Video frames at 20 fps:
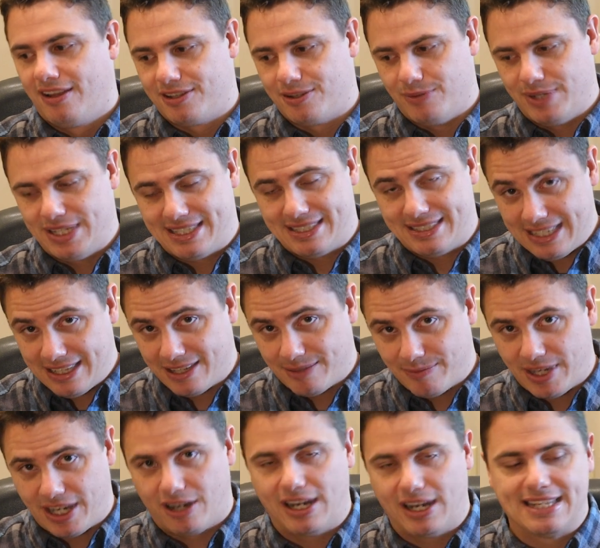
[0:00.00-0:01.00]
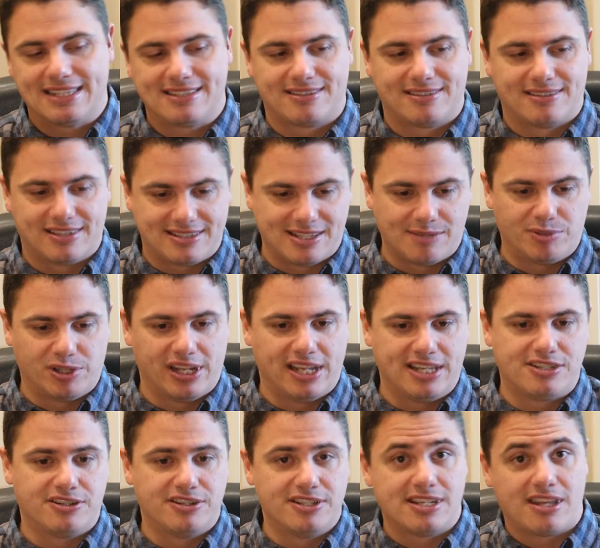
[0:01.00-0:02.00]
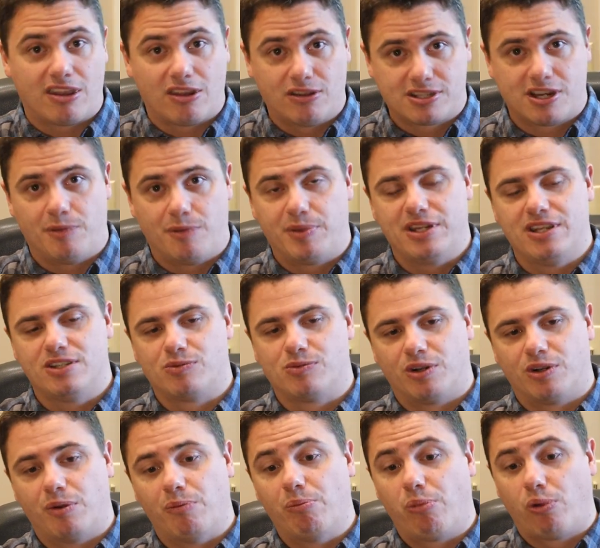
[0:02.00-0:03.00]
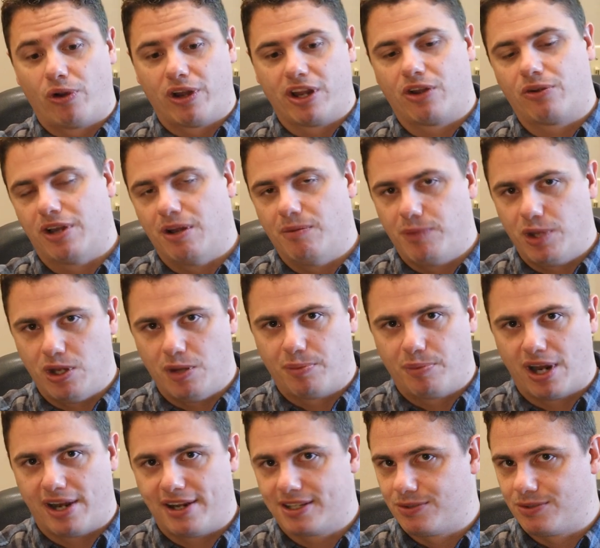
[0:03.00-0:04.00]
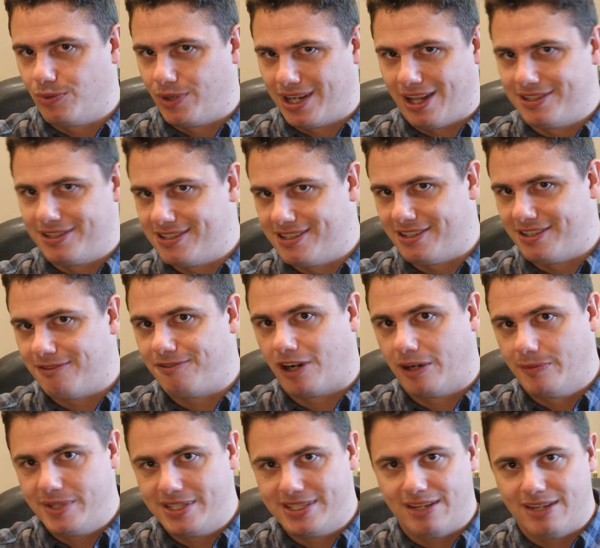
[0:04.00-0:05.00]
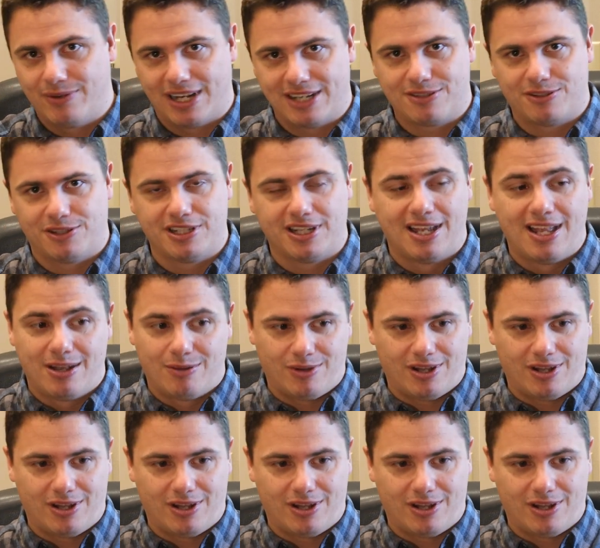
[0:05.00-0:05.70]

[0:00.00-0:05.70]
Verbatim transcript: Do we see them there? It's the simple answer is those companies were importing Korean beauty products. What else is in a pharmacy when I told you?